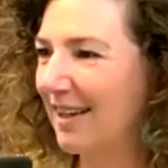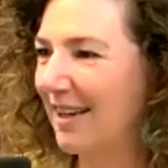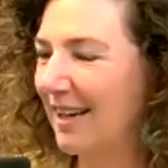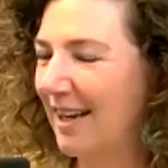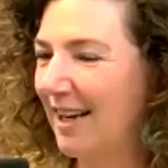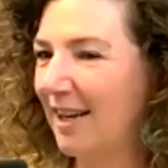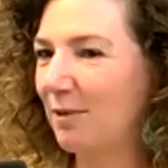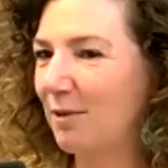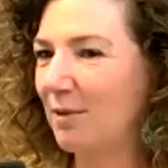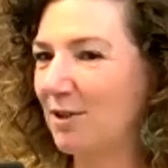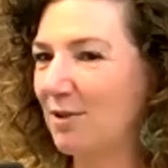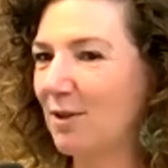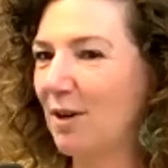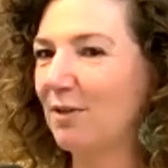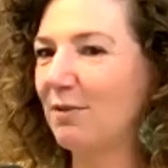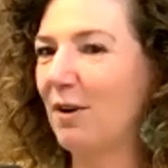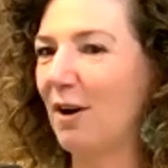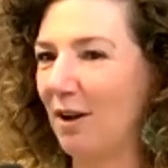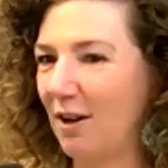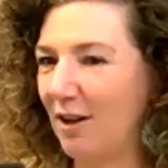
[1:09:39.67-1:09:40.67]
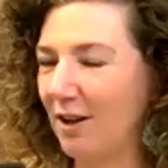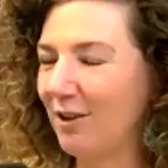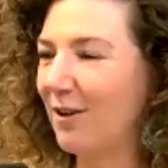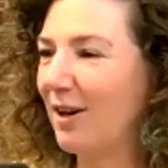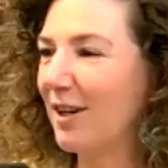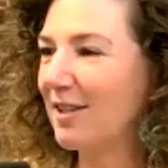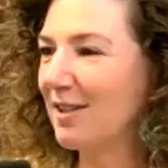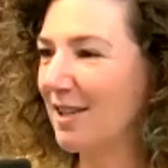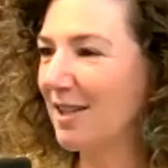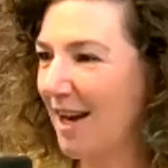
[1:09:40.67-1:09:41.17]
And we drove all
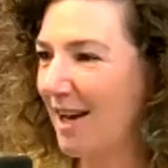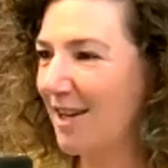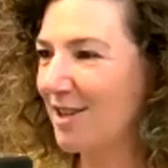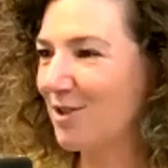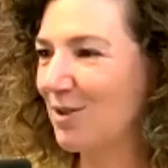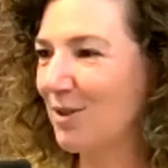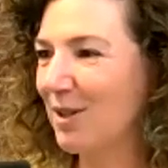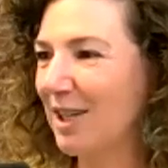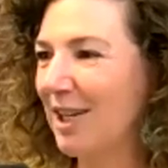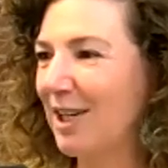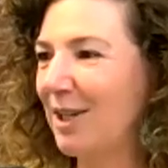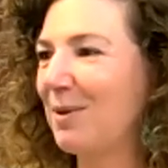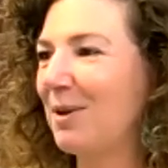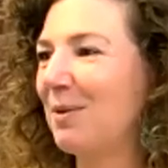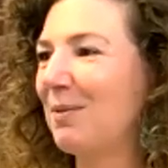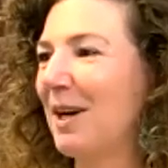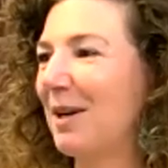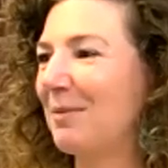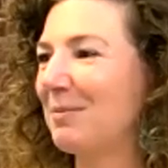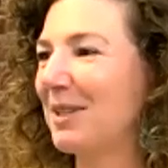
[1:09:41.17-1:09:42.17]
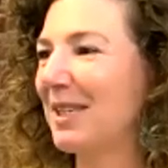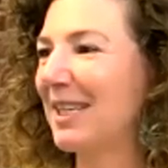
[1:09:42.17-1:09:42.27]
across the country. We went up to